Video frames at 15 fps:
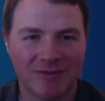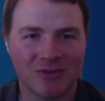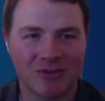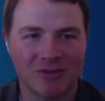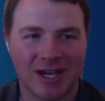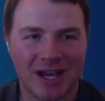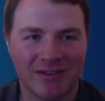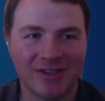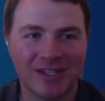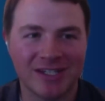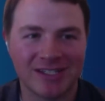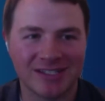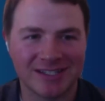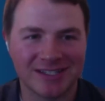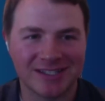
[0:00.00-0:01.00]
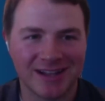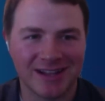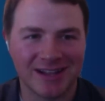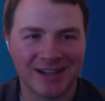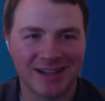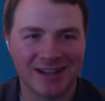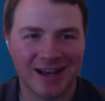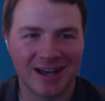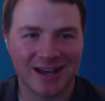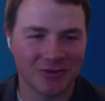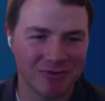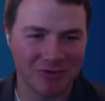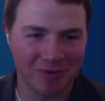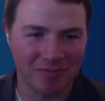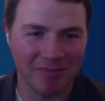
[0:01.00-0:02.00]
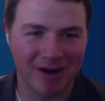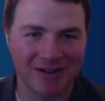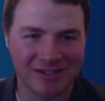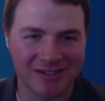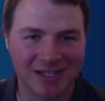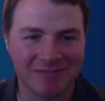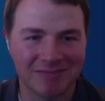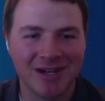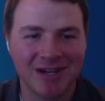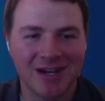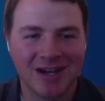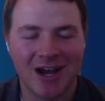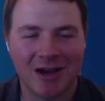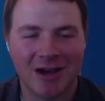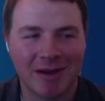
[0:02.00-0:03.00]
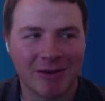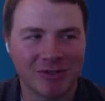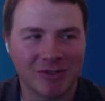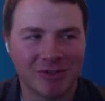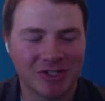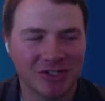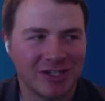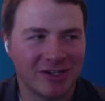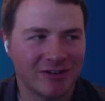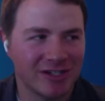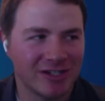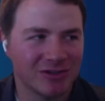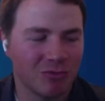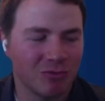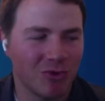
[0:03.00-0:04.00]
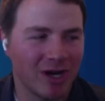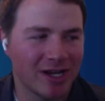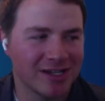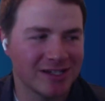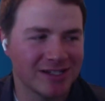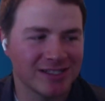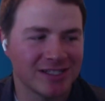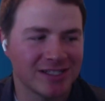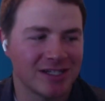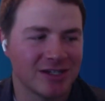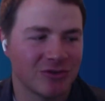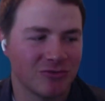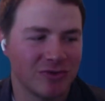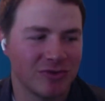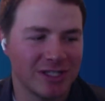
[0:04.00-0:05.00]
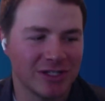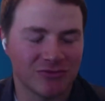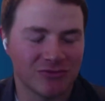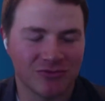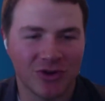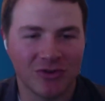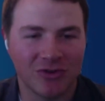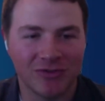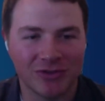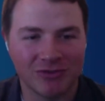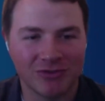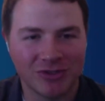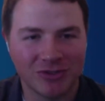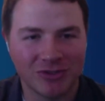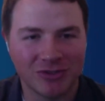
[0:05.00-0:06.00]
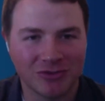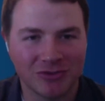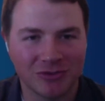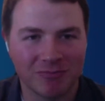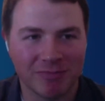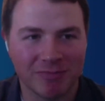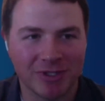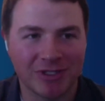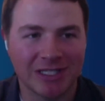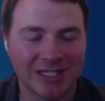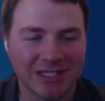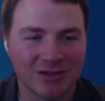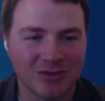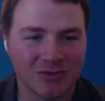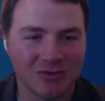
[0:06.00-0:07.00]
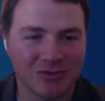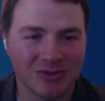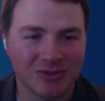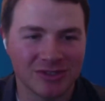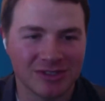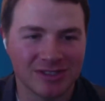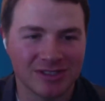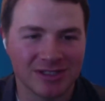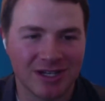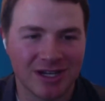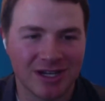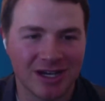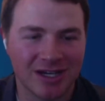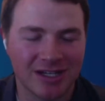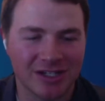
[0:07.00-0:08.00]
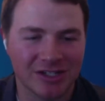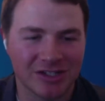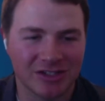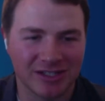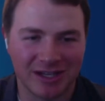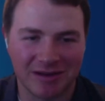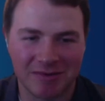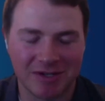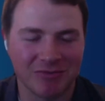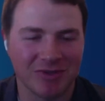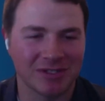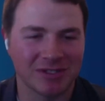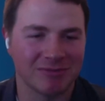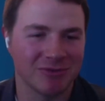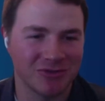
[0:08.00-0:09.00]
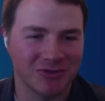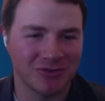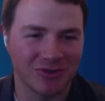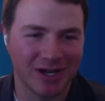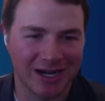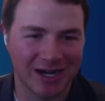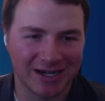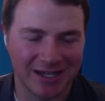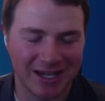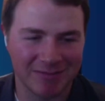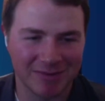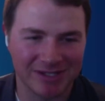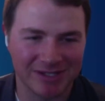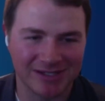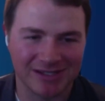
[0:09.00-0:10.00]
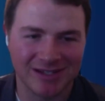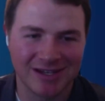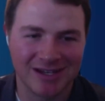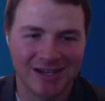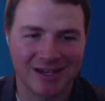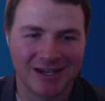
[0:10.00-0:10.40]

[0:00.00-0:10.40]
I have you dive into the slides, I know you prepared some. I was just curious what really drove you to building these tools initially. I mean, as soon as you got on campus,